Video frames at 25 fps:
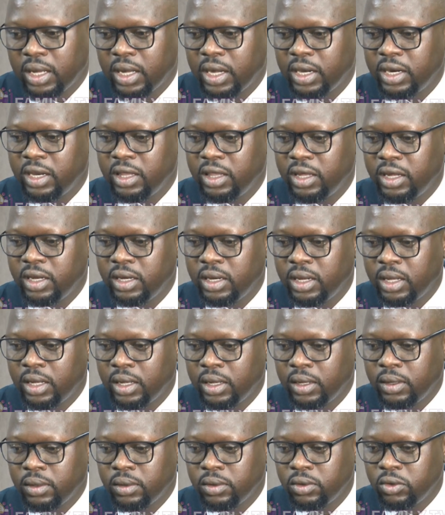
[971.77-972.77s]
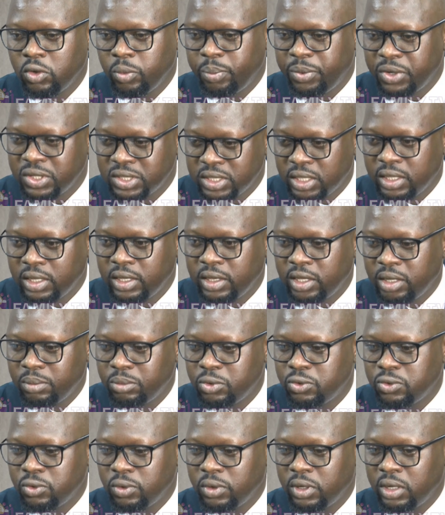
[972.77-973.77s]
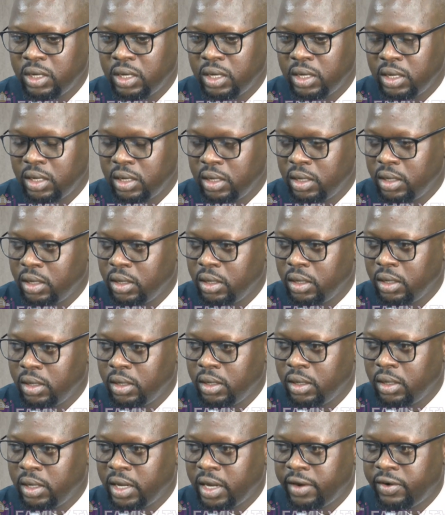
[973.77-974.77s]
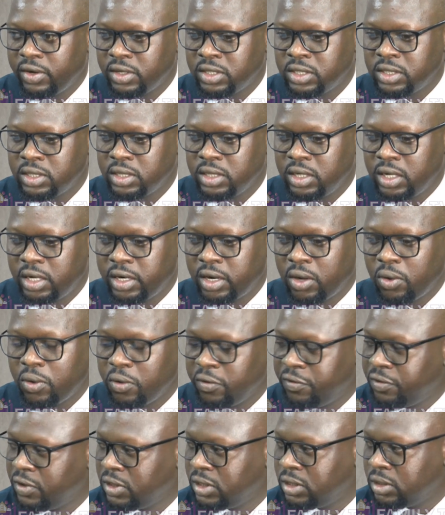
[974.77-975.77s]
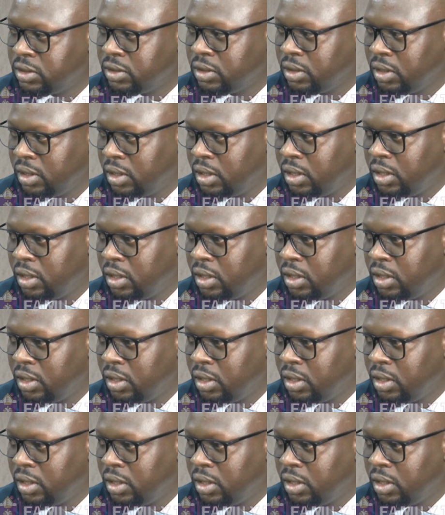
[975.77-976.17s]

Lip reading: and then you present them to a nearest NIRA office